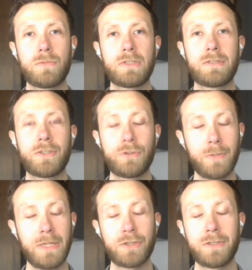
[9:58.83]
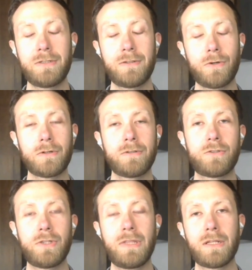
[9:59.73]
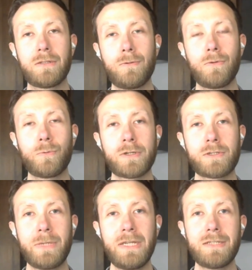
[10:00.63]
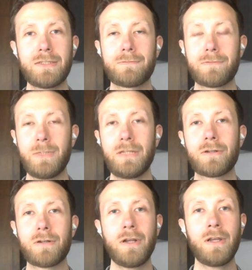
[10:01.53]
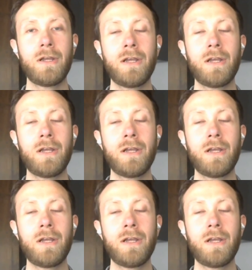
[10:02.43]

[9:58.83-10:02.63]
situation or to the Google Workspace from either